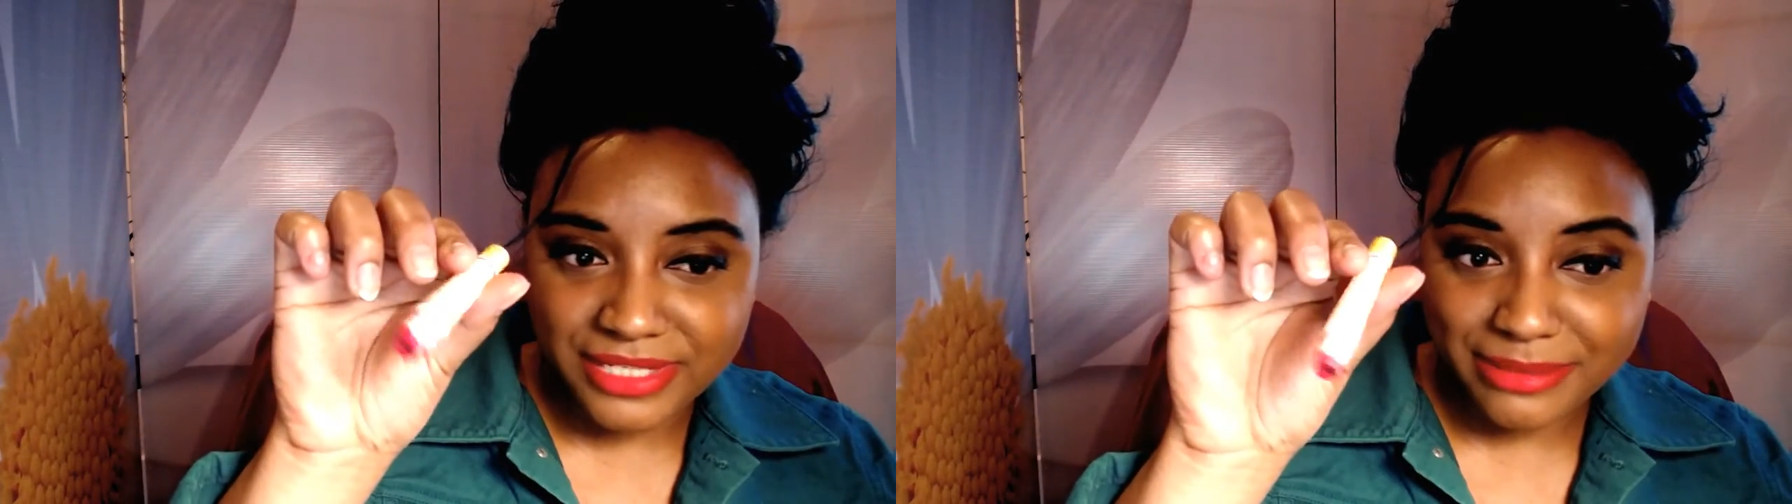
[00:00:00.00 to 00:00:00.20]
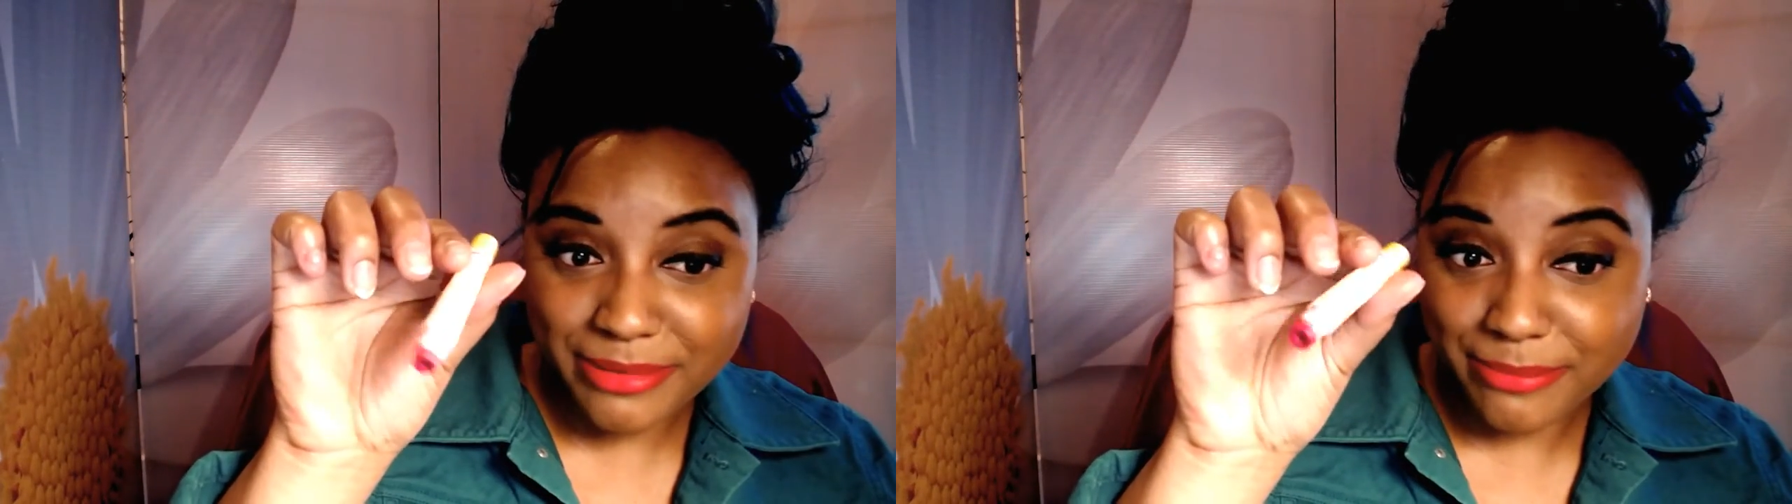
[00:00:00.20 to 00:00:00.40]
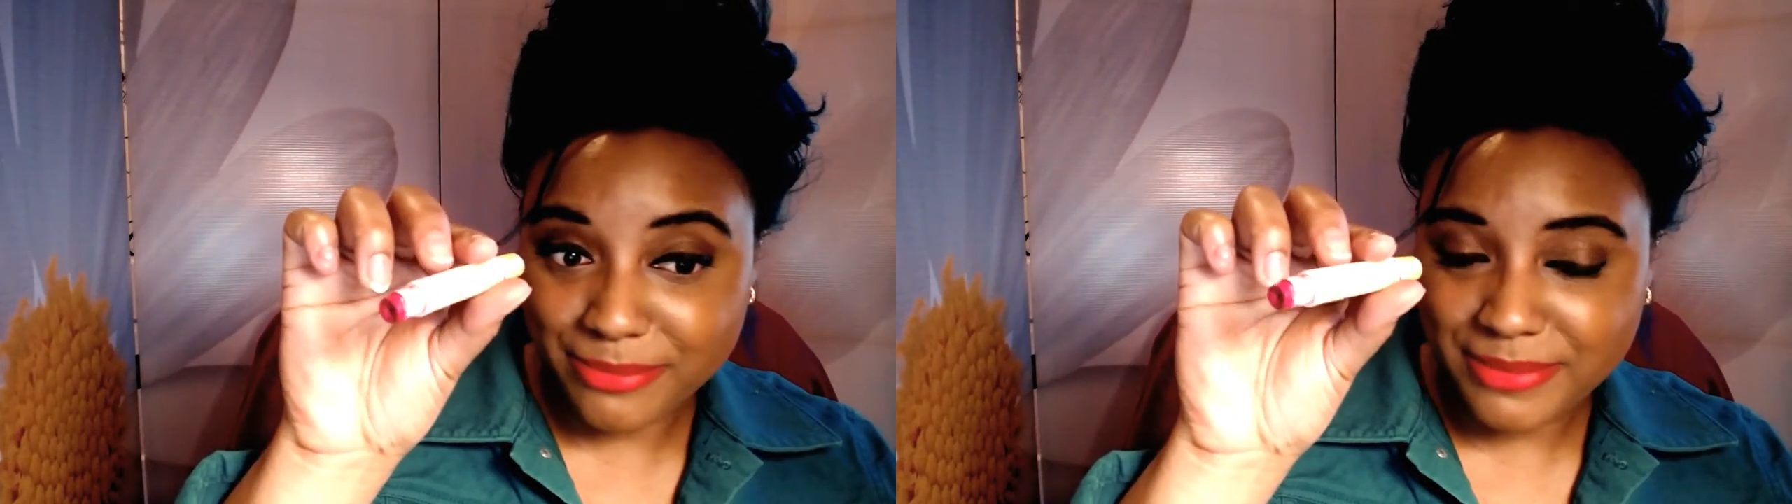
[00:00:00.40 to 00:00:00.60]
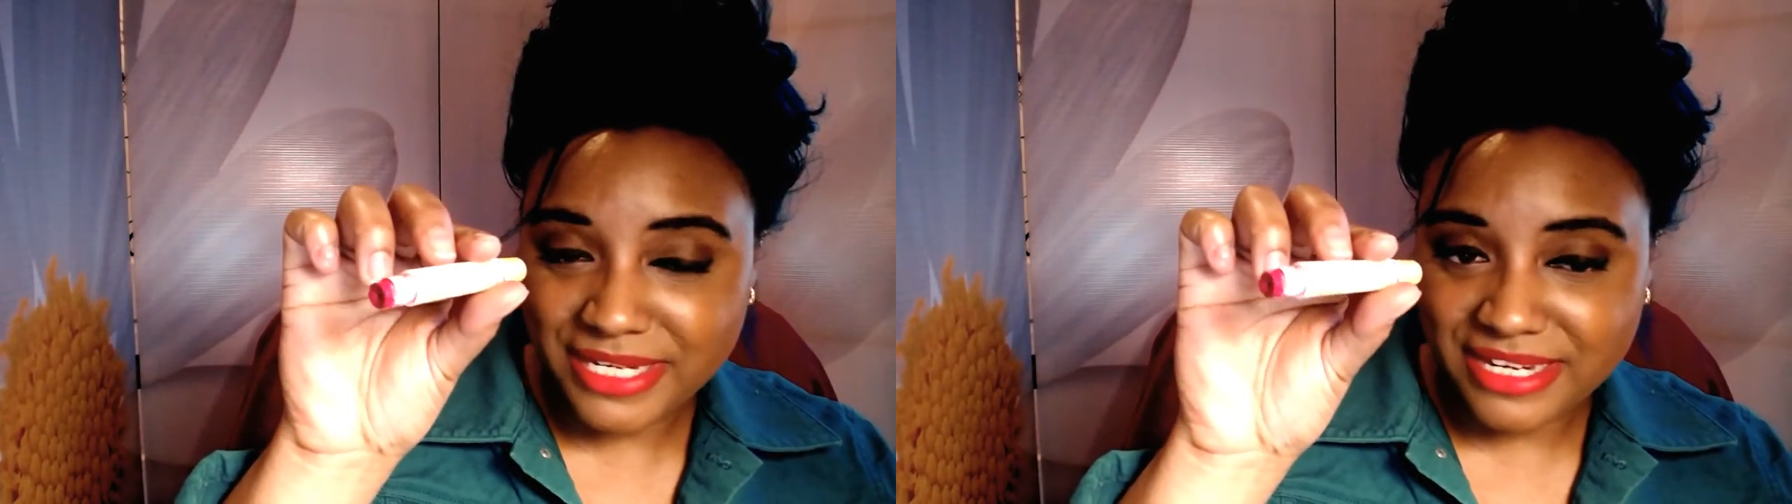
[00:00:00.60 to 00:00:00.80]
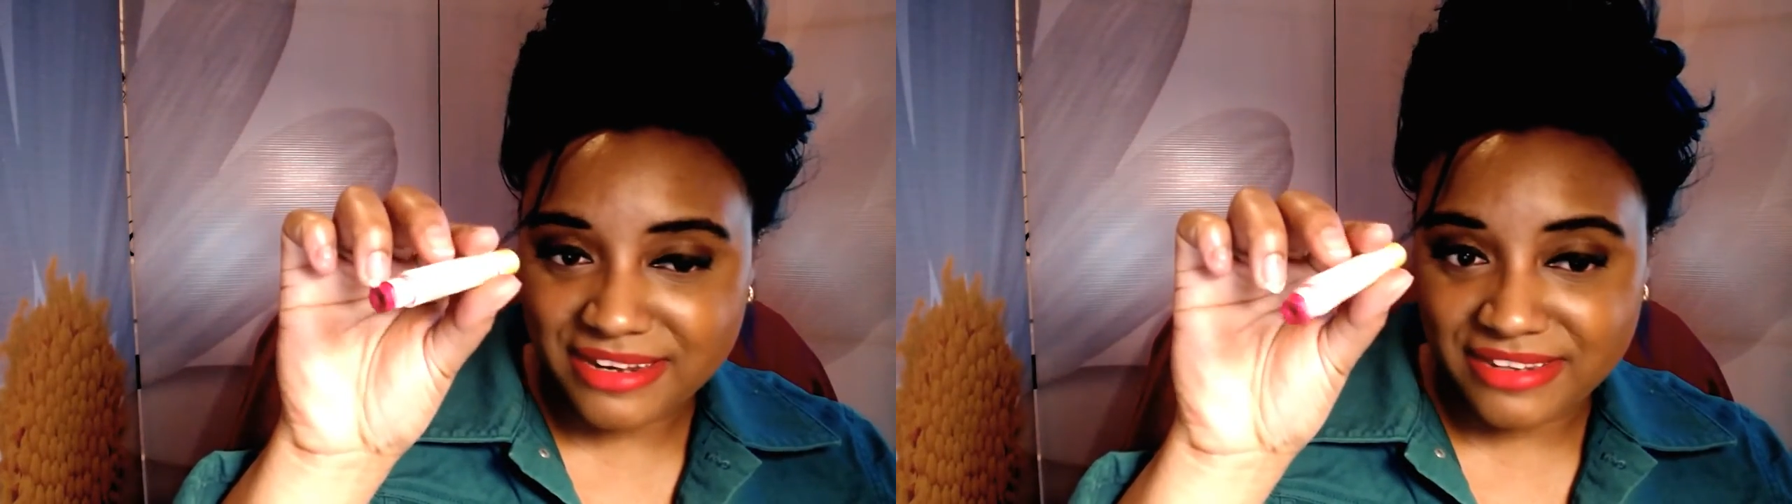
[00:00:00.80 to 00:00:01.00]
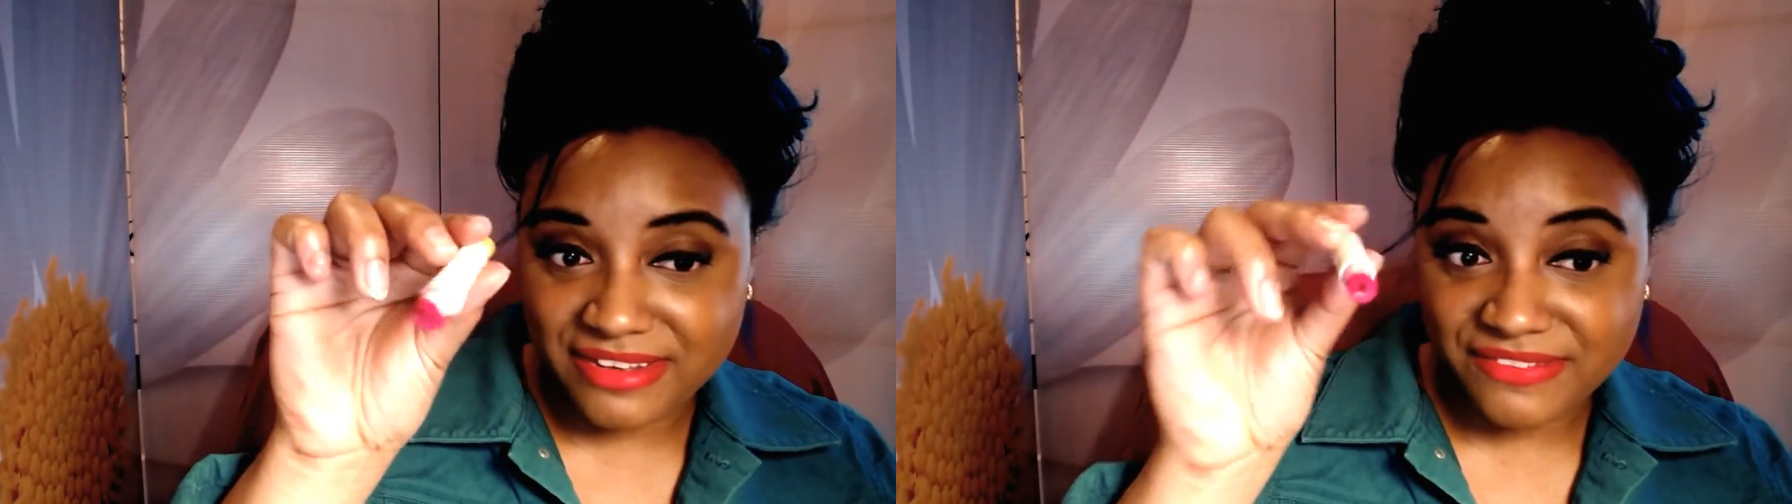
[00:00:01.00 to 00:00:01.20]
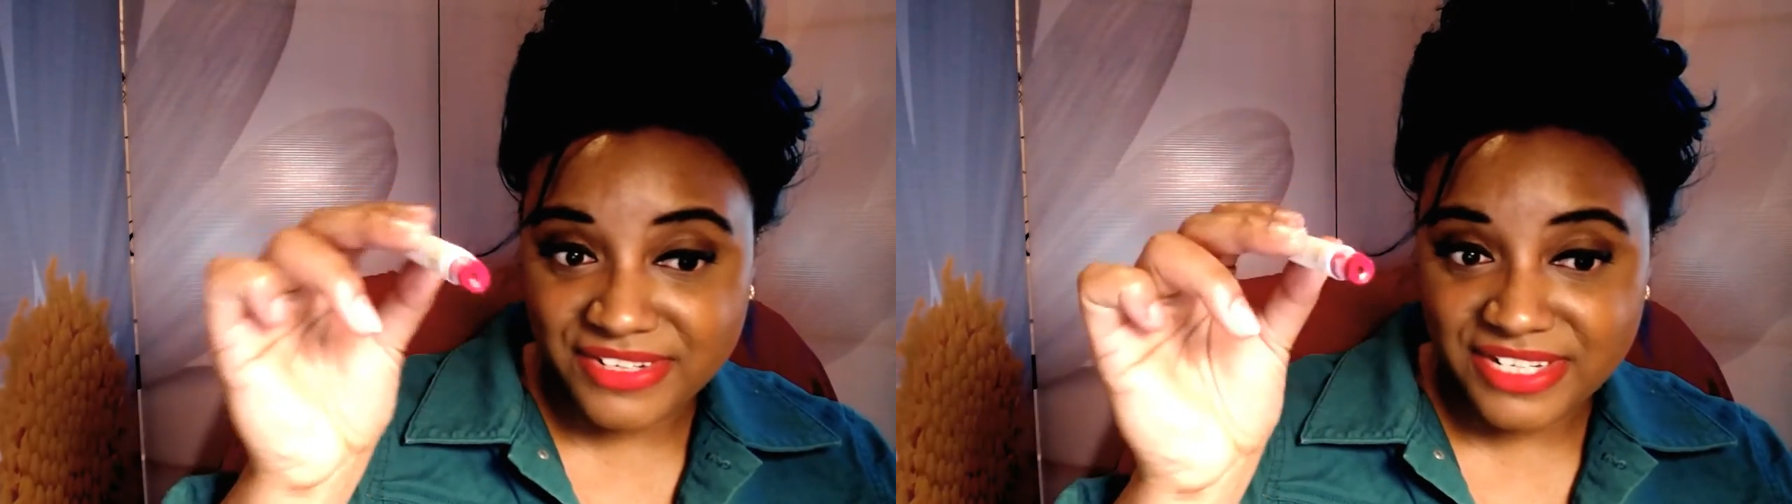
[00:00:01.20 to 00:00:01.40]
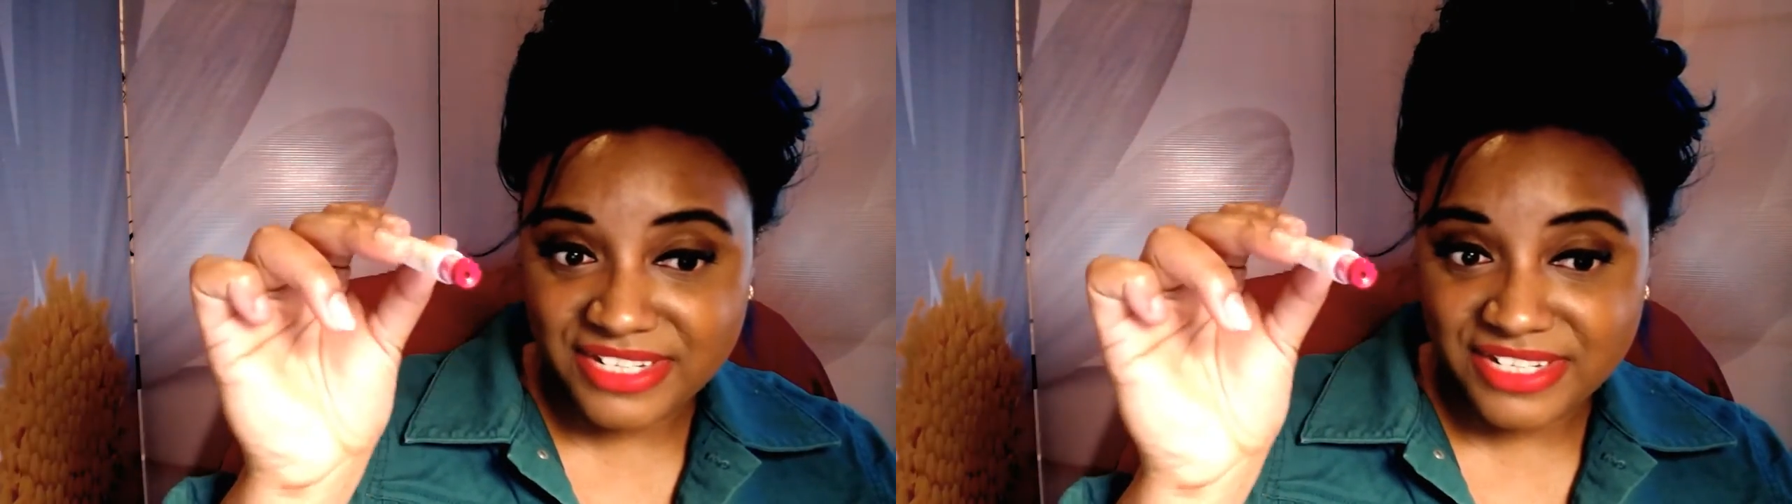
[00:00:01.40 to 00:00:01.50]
like peppermint. I love it.